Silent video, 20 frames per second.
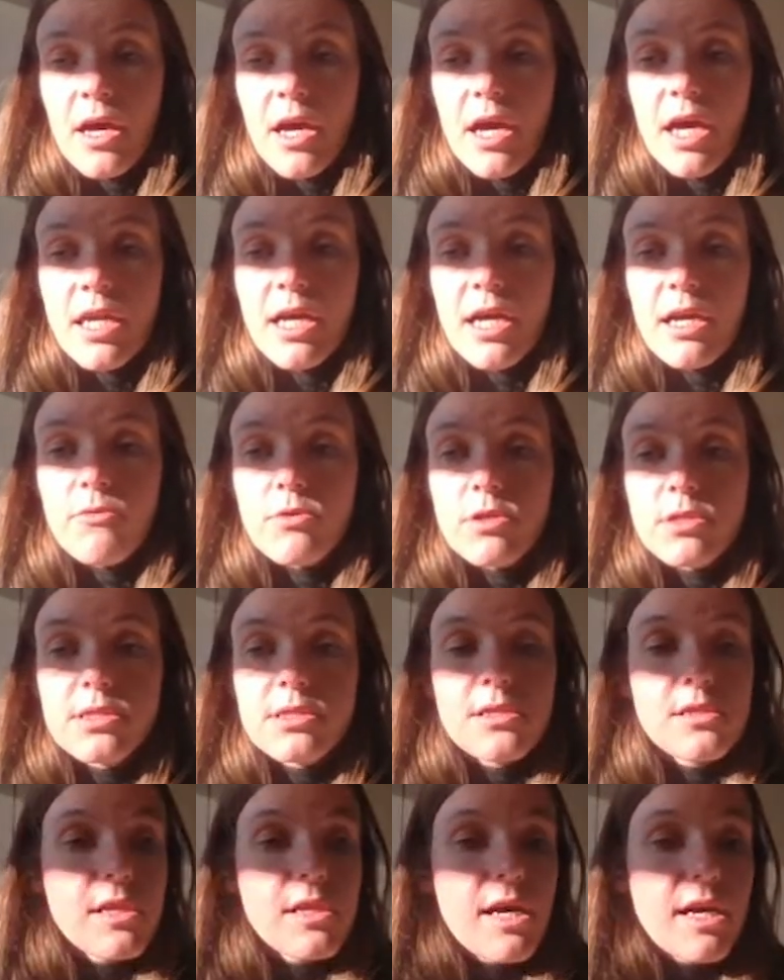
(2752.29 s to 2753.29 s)
and I will
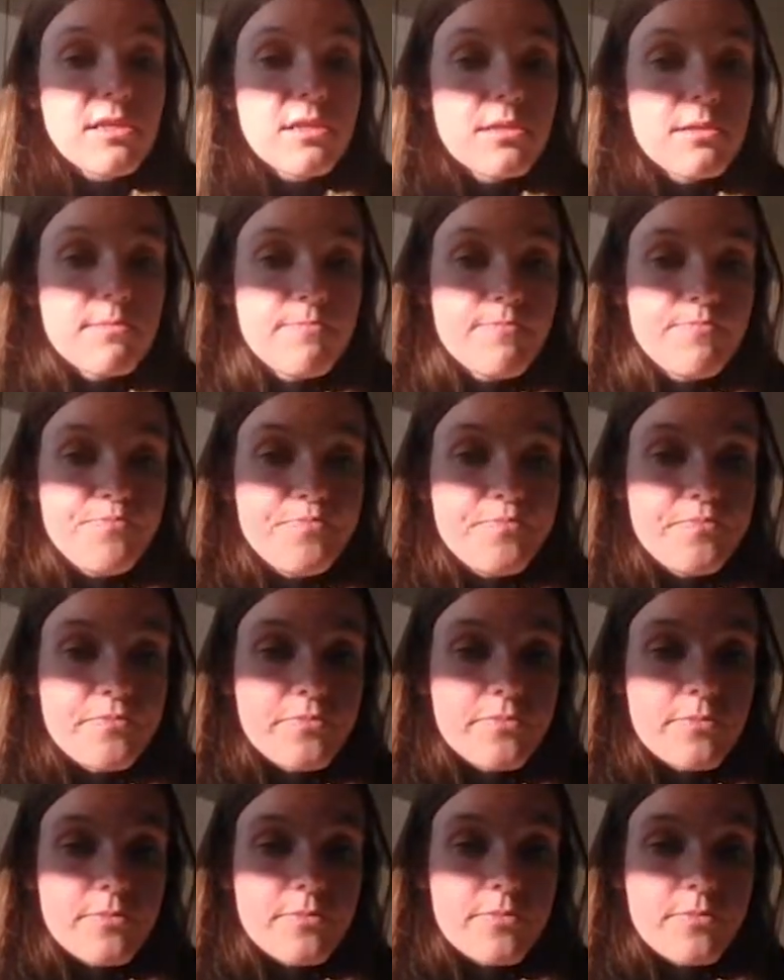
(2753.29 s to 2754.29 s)
select
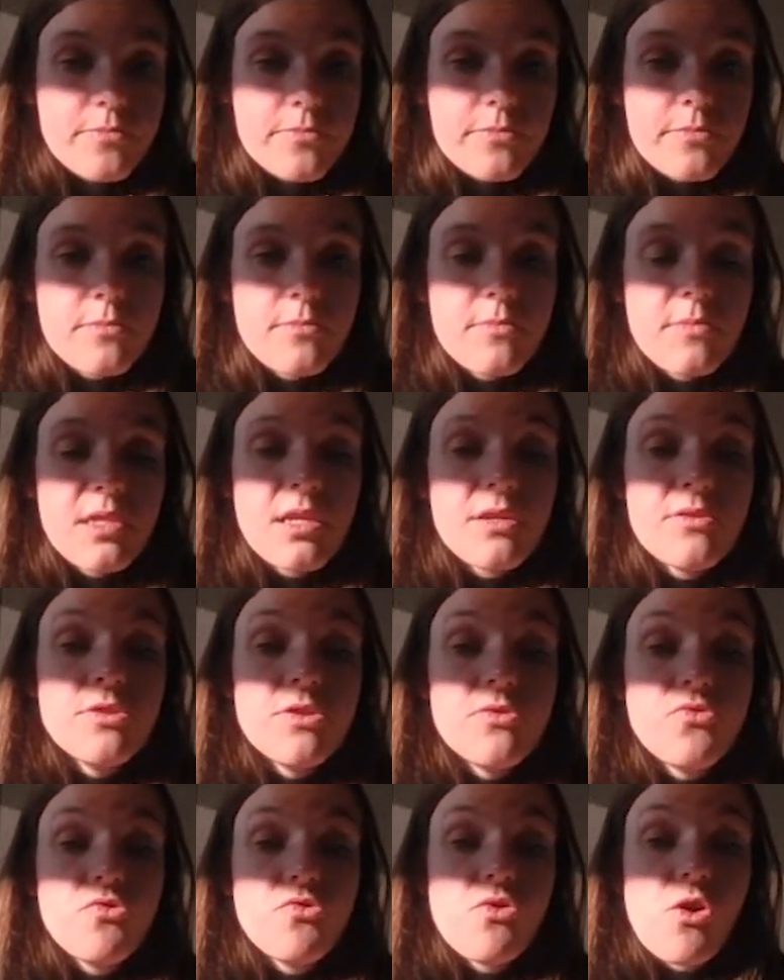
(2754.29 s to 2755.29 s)

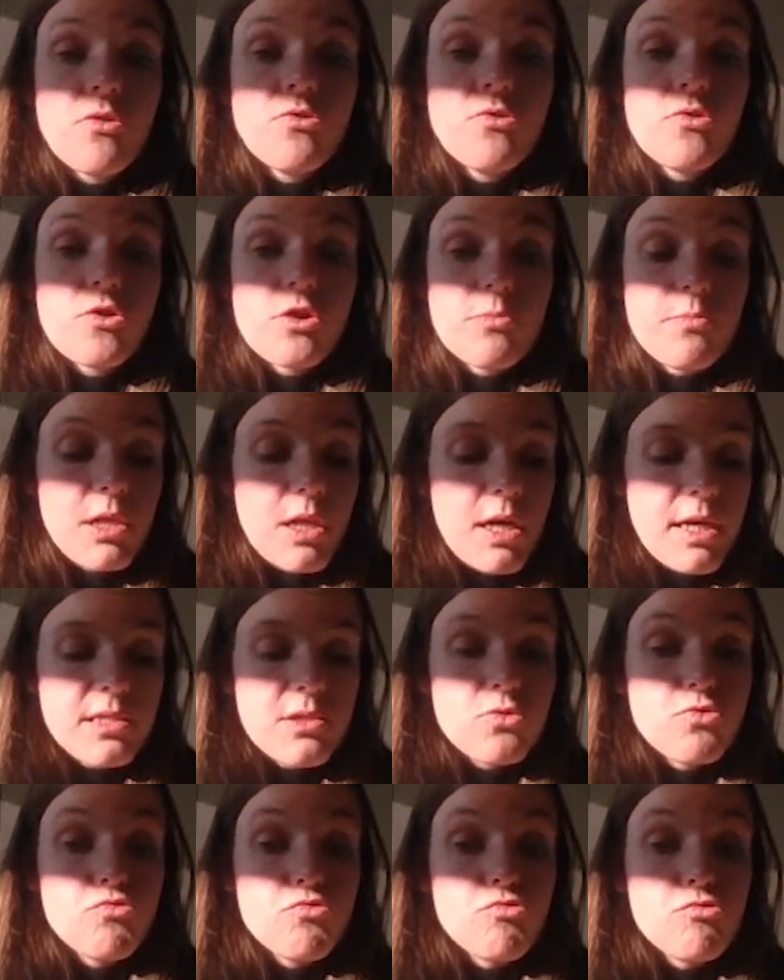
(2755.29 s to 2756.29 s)
the
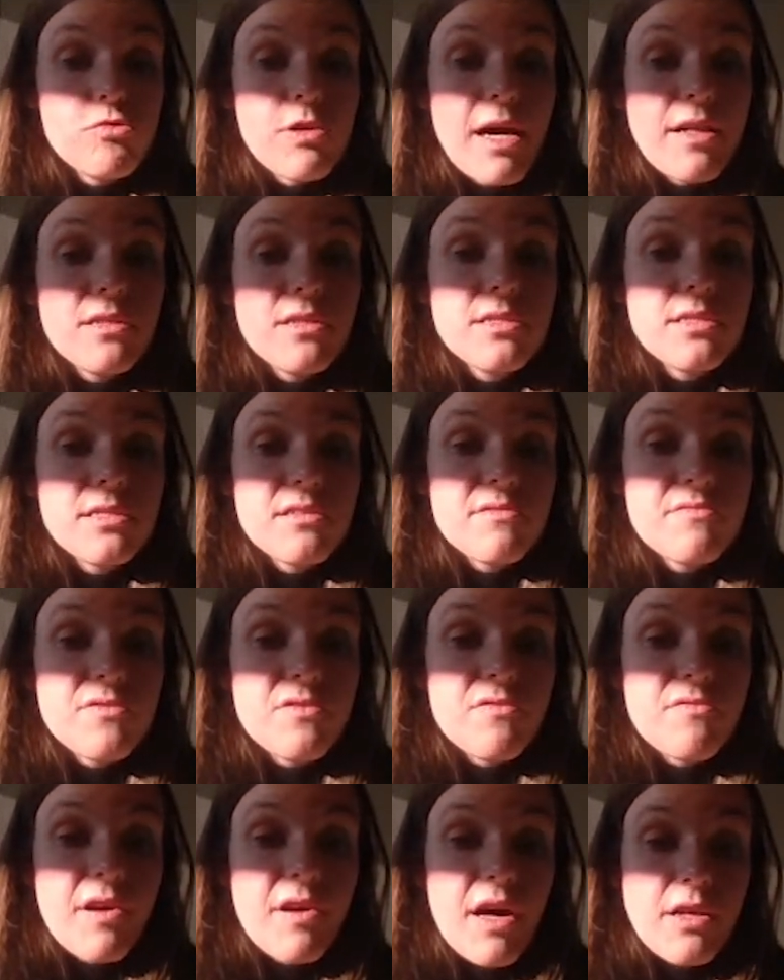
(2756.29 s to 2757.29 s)
non-normalized relative
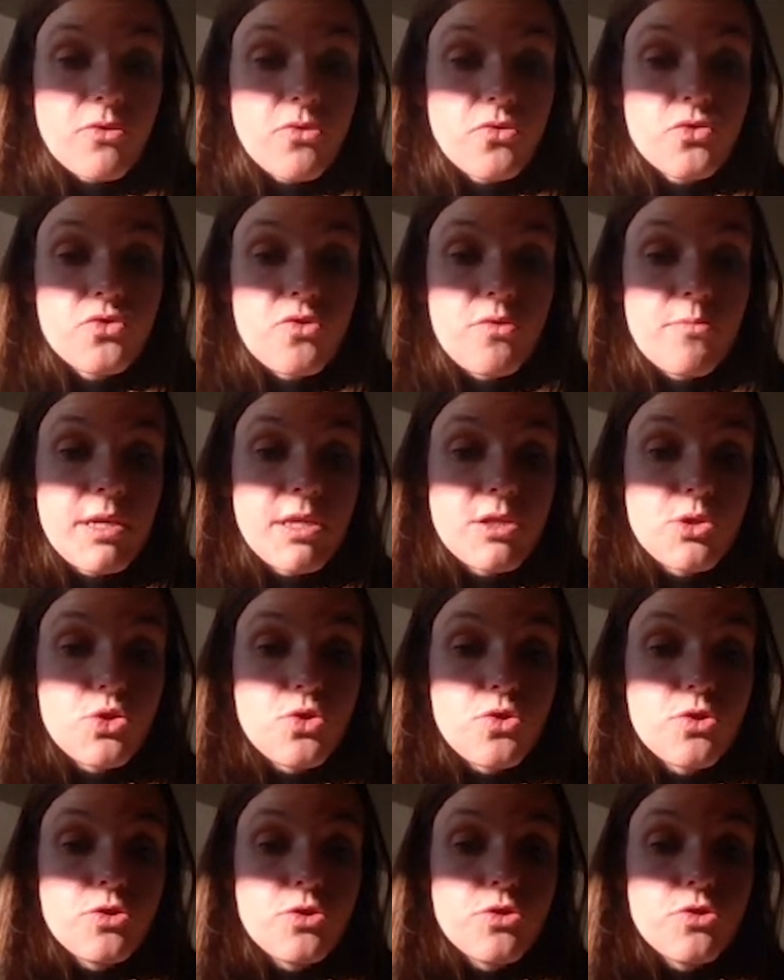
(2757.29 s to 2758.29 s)
values. So make
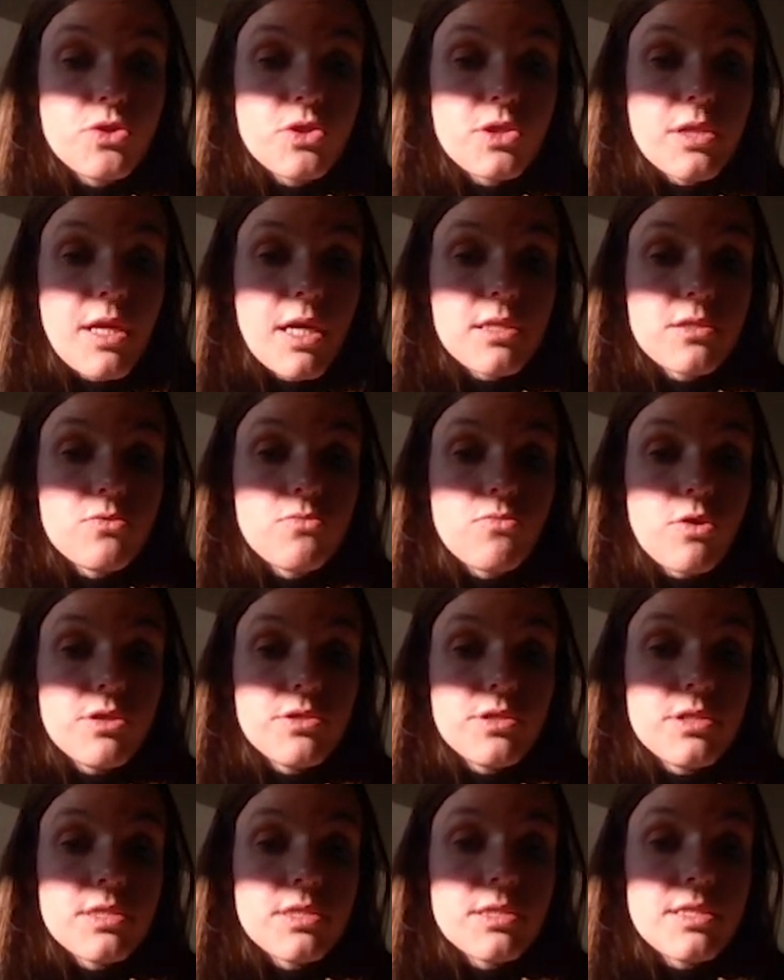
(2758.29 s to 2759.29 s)
sure you select the
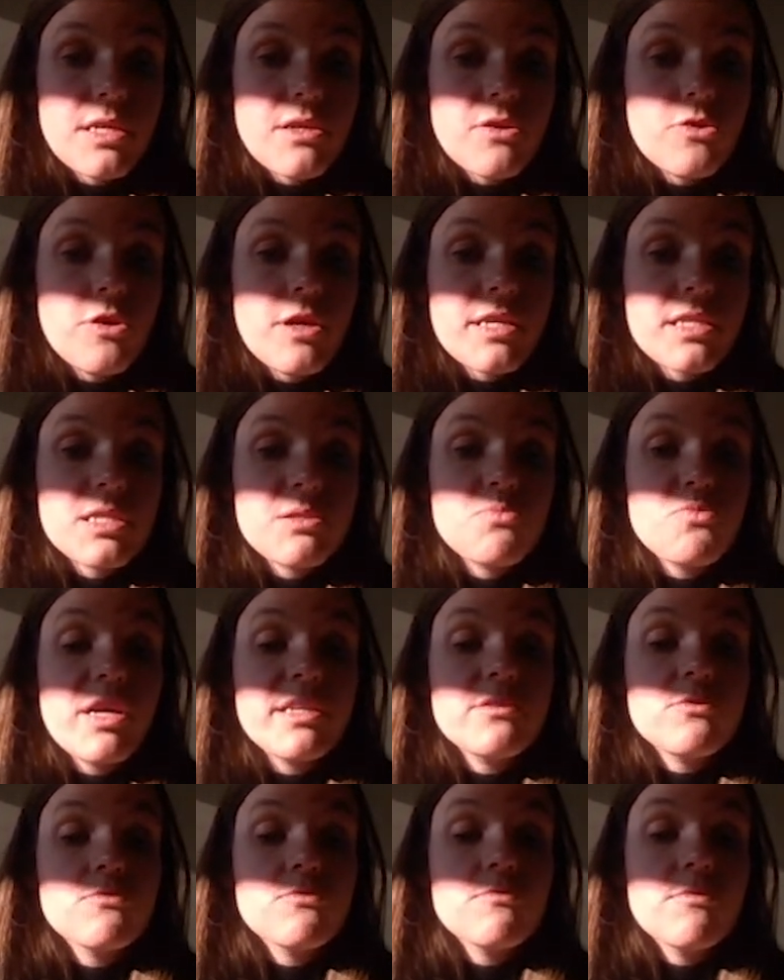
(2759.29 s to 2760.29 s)
ones that are
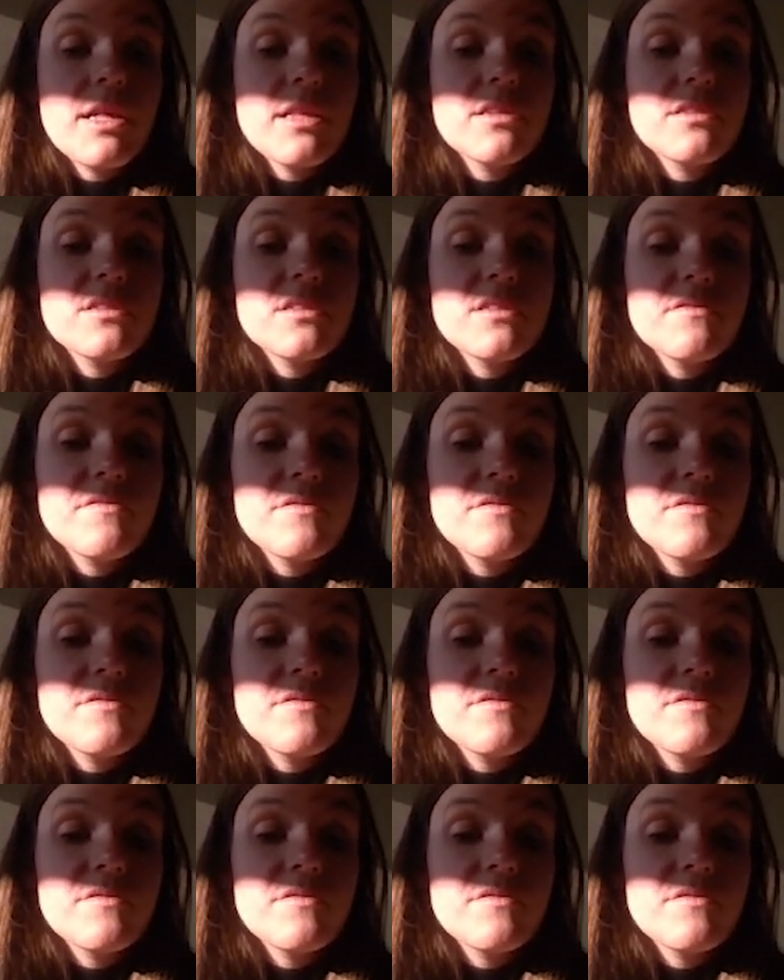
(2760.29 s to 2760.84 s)
expressed relative